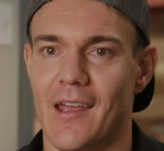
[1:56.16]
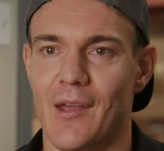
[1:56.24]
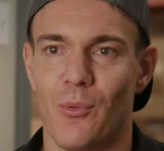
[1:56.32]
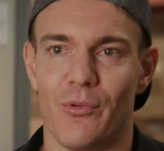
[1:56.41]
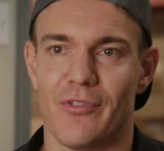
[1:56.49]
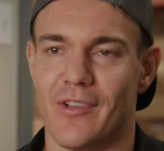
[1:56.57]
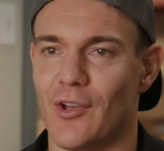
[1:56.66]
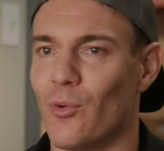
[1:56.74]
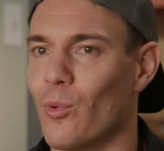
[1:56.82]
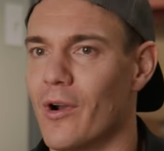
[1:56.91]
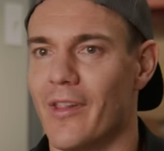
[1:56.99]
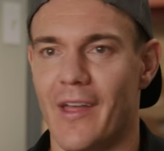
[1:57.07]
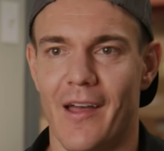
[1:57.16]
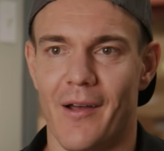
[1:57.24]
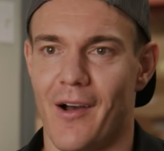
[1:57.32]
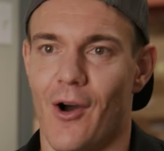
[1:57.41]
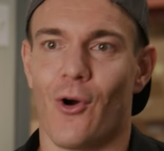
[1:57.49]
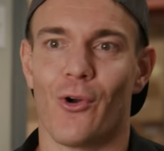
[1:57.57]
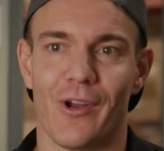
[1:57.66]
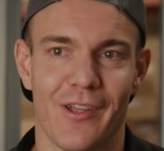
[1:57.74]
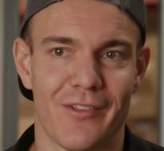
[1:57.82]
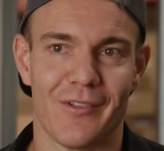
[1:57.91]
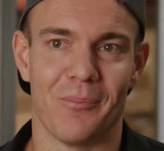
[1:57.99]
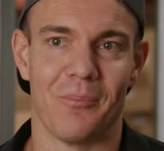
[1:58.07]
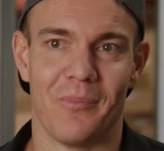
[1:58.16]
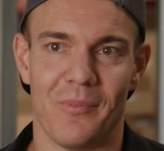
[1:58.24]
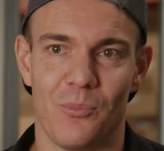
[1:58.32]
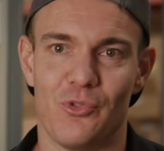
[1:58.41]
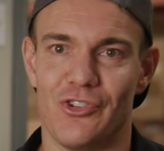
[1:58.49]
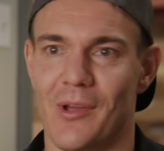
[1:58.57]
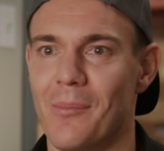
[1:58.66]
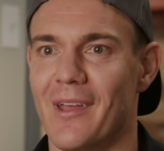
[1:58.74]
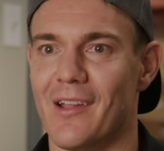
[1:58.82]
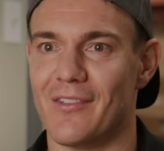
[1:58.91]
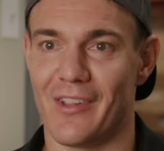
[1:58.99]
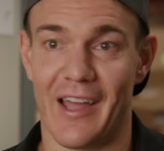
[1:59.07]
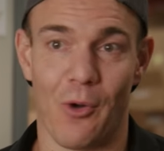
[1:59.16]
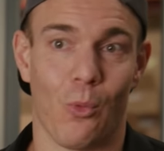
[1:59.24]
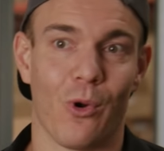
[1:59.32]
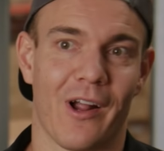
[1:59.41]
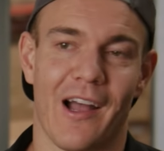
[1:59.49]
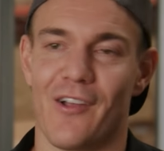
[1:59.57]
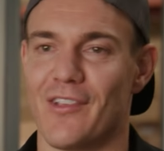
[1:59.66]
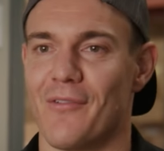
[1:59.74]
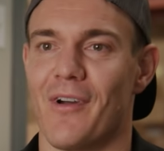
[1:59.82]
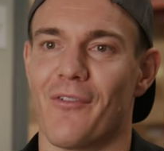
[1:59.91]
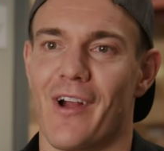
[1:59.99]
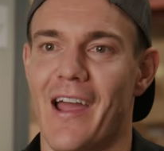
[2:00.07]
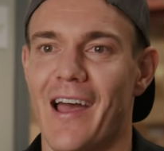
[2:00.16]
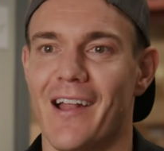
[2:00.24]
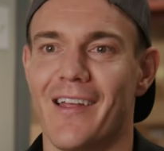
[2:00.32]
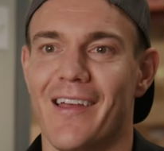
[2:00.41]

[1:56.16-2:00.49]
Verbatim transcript: it was still one of the hardest shipments and like workouts I've ever had.